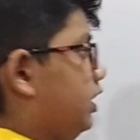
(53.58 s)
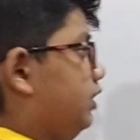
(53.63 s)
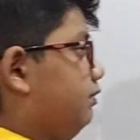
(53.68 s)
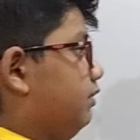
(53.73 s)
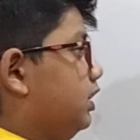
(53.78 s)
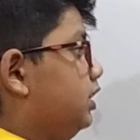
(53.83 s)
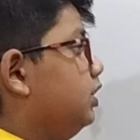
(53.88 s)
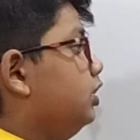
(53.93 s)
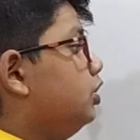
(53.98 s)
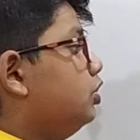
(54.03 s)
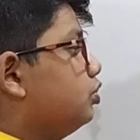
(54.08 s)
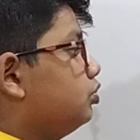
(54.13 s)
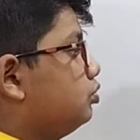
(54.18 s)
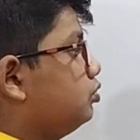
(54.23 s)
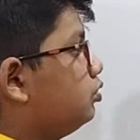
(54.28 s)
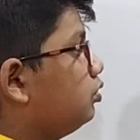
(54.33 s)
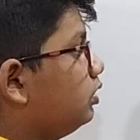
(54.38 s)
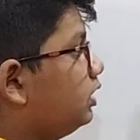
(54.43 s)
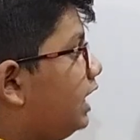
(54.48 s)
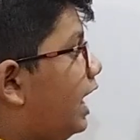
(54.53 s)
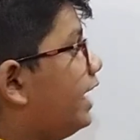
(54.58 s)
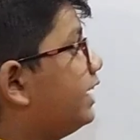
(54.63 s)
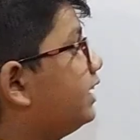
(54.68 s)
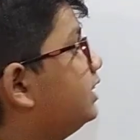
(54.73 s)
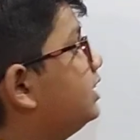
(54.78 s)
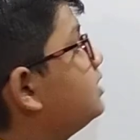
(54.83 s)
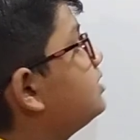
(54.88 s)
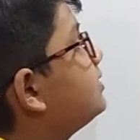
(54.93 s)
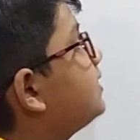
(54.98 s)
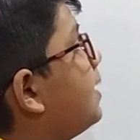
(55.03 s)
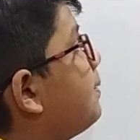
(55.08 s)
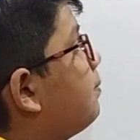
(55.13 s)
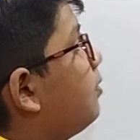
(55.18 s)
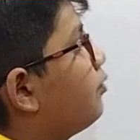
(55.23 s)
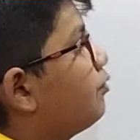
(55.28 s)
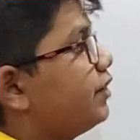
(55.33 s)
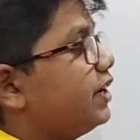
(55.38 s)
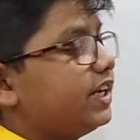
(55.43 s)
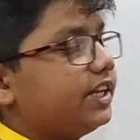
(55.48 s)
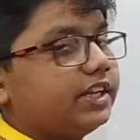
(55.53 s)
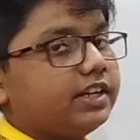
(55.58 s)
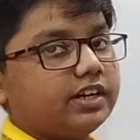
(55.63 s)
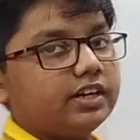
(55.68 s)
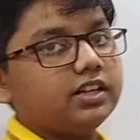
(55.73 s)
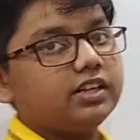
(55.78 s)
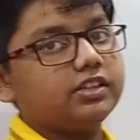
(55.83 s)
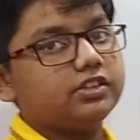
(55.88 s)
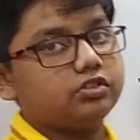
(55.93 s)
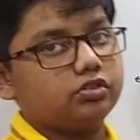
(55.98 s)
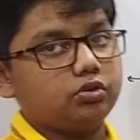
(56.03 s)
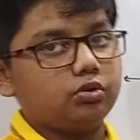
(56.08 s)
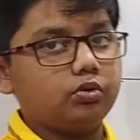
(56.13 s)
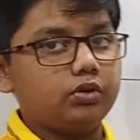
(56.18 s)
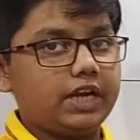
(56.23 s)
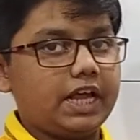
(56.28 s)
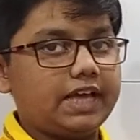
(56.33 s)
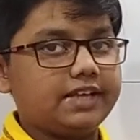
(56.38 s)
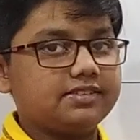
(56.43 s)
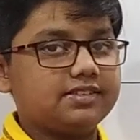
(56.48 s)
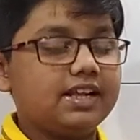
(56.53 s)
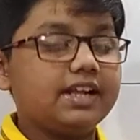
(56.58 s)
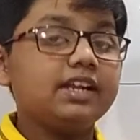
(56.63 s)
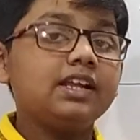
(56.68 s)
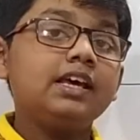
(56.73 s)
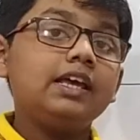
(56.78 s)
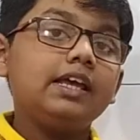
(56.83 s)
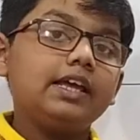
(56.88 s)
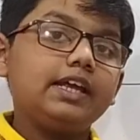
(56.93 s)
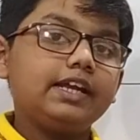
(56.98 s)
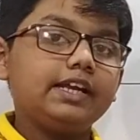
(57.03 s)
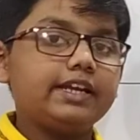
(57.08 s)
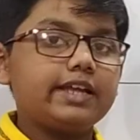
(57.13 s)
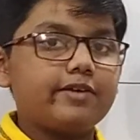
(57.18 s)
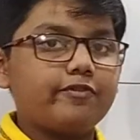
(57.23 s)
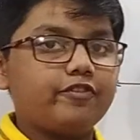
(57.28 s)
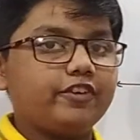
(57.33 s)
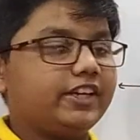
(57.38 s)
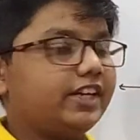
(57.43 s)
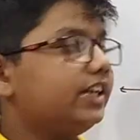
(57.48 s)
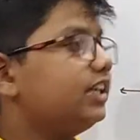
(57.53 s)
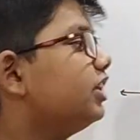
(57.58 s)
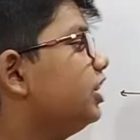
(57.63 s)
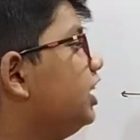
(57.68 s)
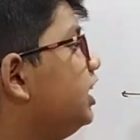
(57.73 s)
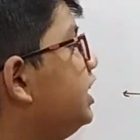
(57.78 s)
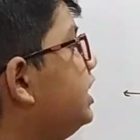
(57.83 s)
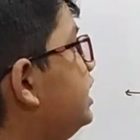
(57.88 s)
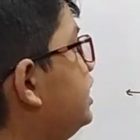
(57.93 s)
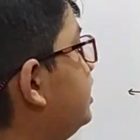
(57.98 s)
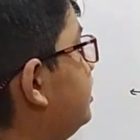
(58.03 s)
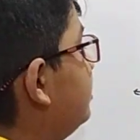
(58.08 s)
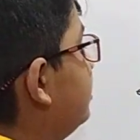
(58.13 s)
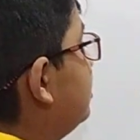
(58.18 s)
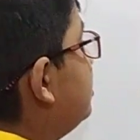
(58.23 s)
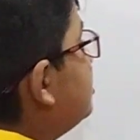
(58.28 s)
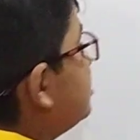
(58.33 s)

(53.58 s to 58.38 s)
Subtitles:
given. So like this type of integral is known as that indefinite integral.